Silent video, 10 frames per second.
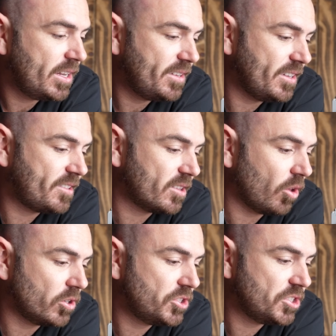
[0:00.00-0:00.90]

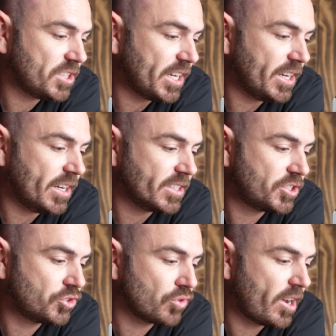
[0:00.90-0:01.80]
dislodges in a
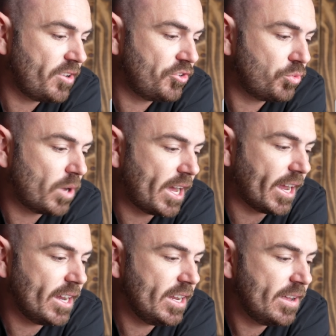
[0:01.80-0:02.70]
strange
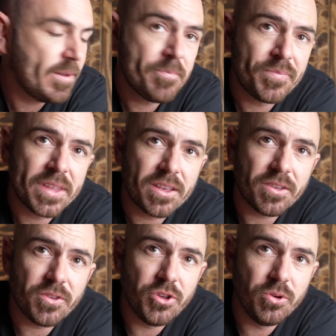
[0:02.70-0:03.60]
way,
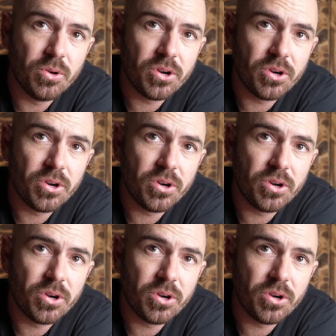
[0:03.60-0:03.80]
you will